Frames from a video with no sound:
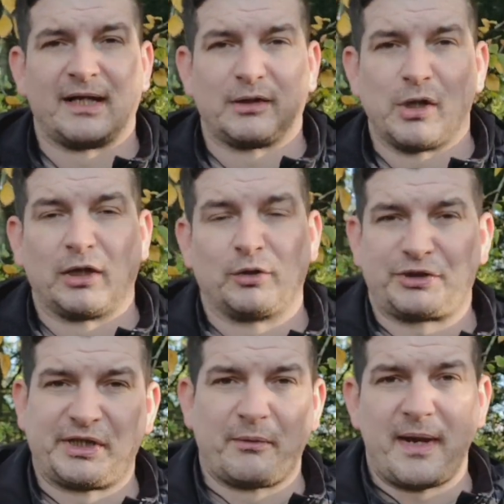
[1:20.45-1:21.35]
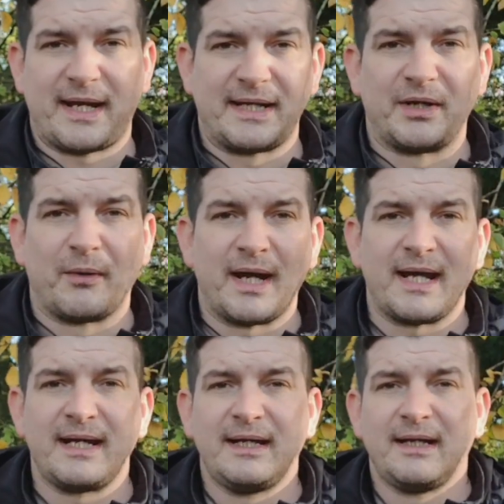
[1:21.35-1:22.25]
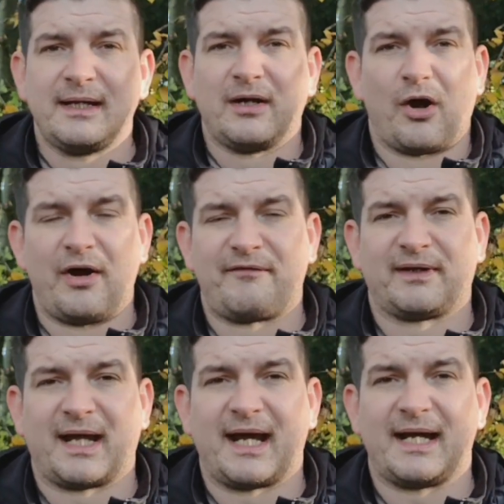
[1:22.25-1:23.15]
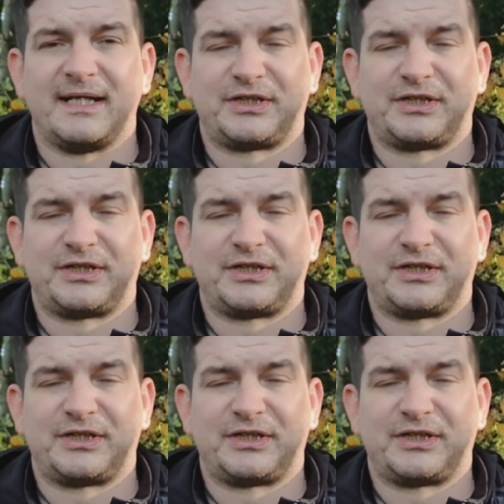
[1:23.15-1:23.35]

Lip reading: luxury weekend away or anything like that.